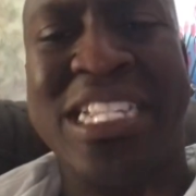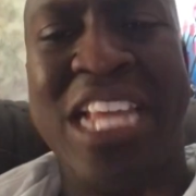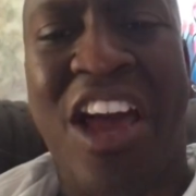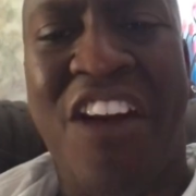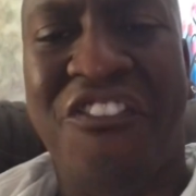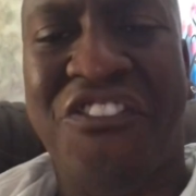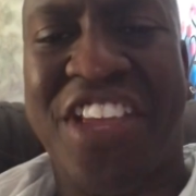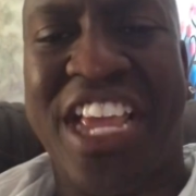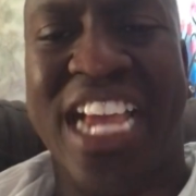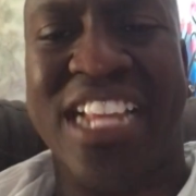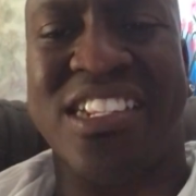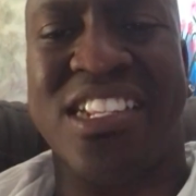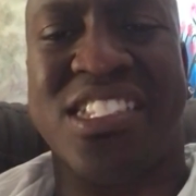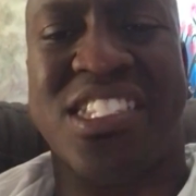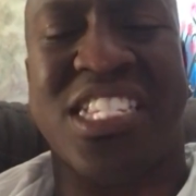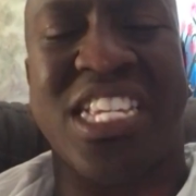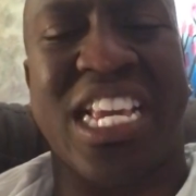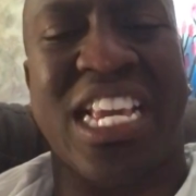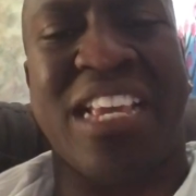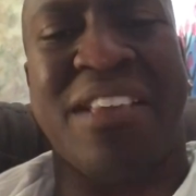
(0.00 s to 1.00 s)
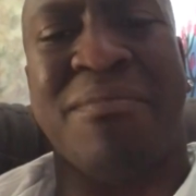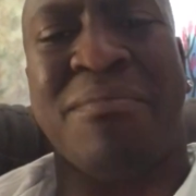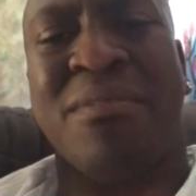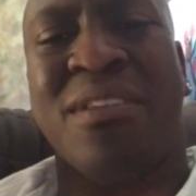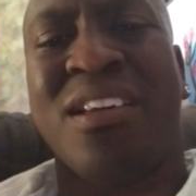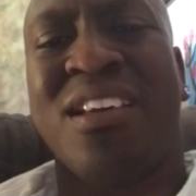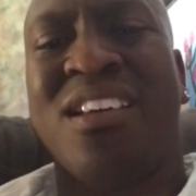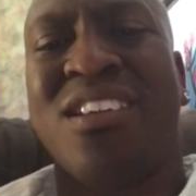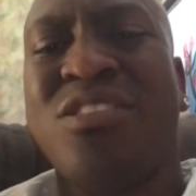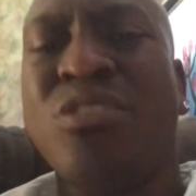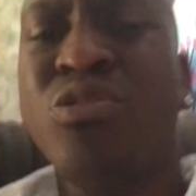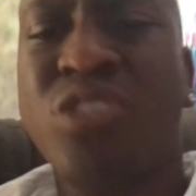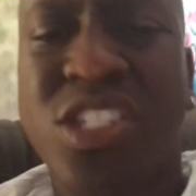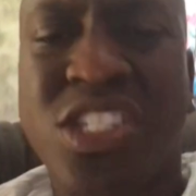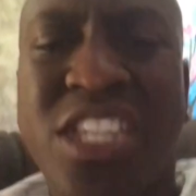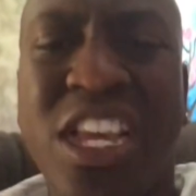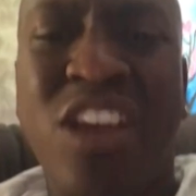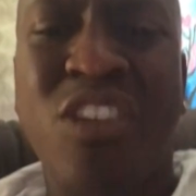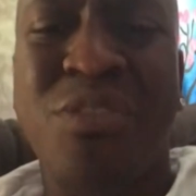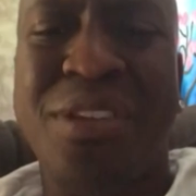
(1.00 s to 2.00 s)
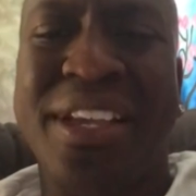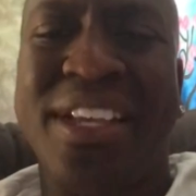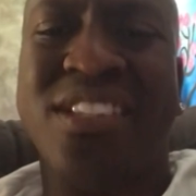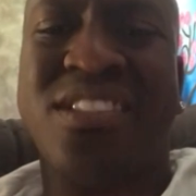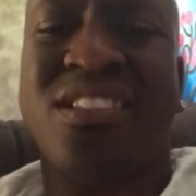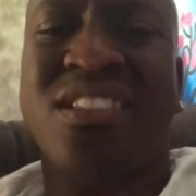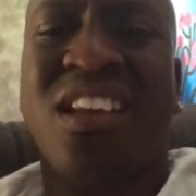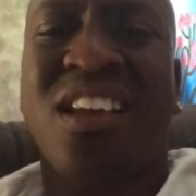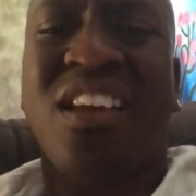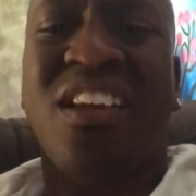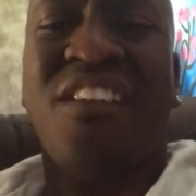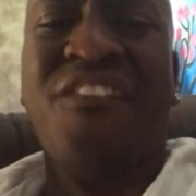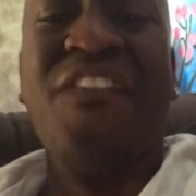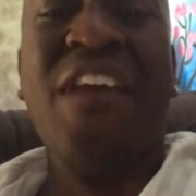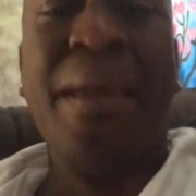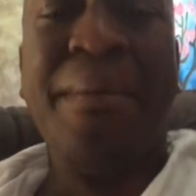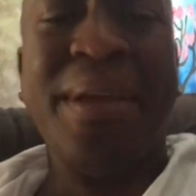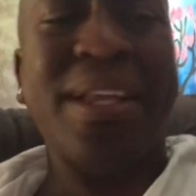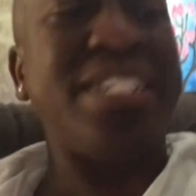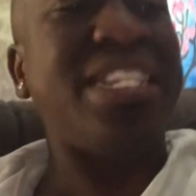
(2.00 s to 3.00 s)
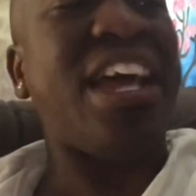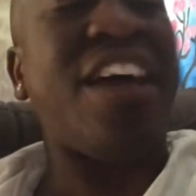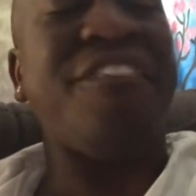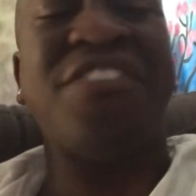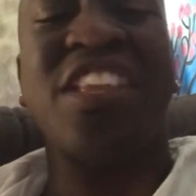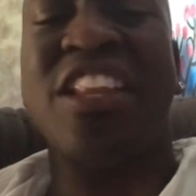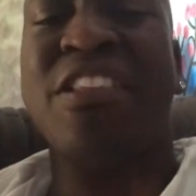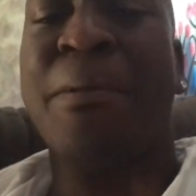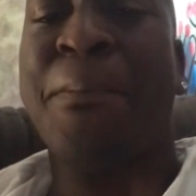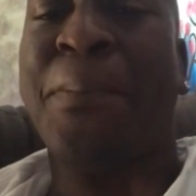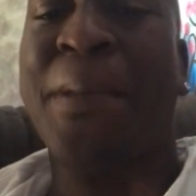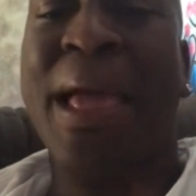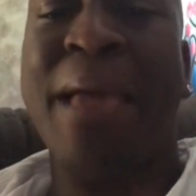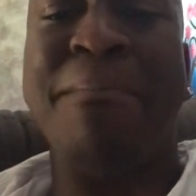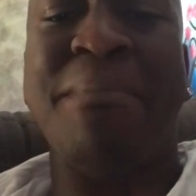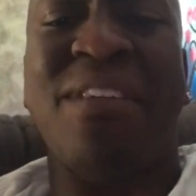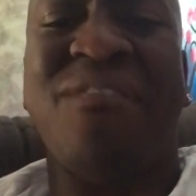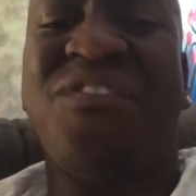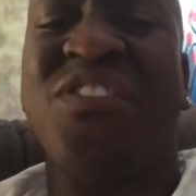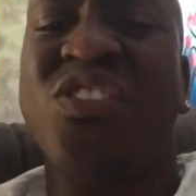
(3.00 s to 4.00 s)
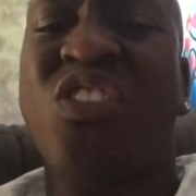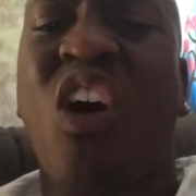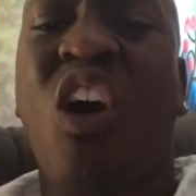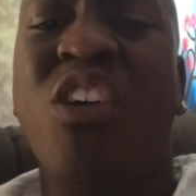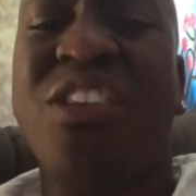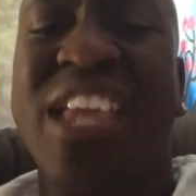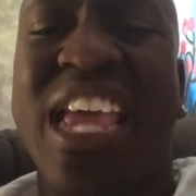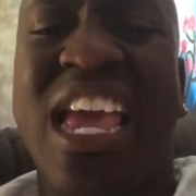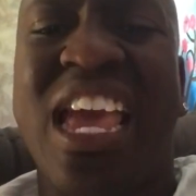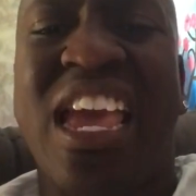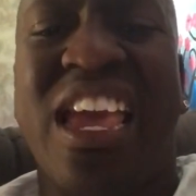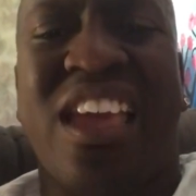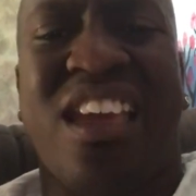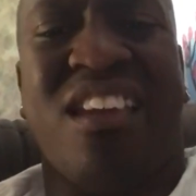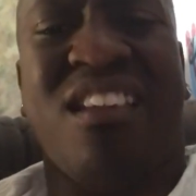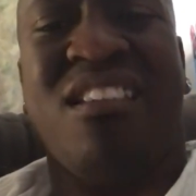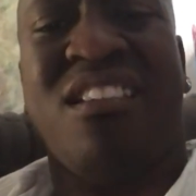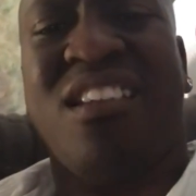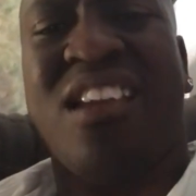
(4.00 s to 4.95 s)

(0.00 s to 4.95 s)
Delph get in the team? You serious? Fabian Delph didn't even play midfield all year.